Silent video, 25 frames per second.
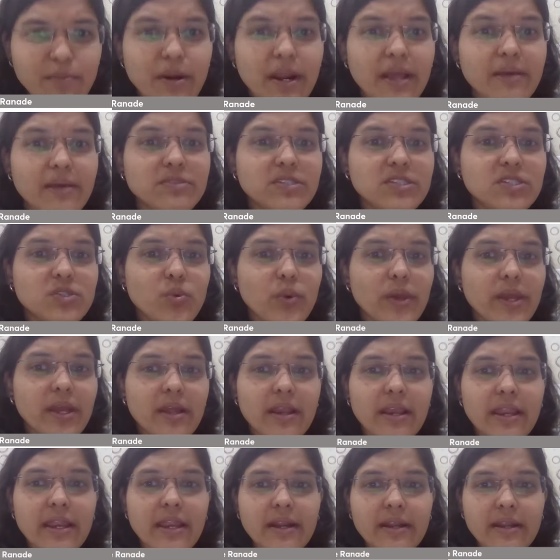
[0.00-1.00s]
But I'm just
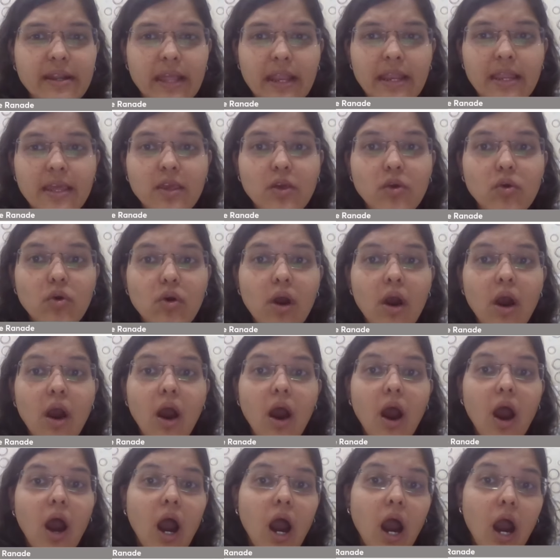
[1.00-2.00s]
quickly telling you
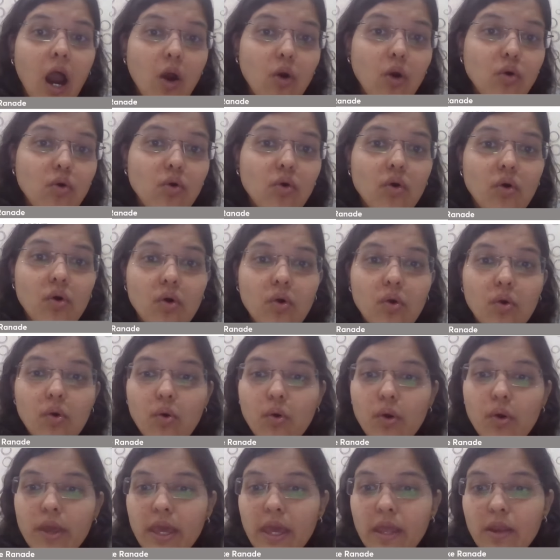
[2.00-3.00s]
how
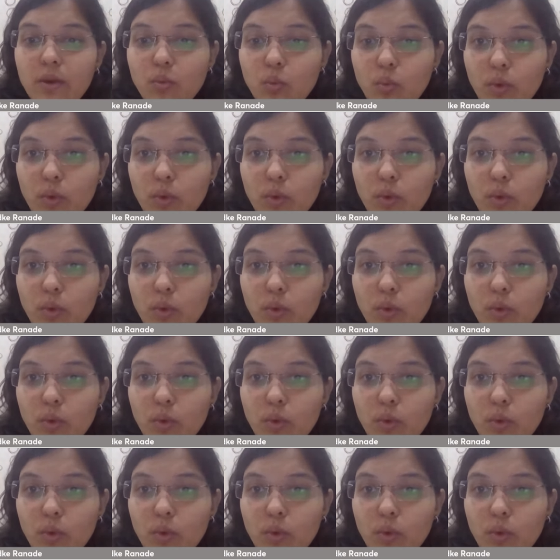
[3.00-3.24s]
can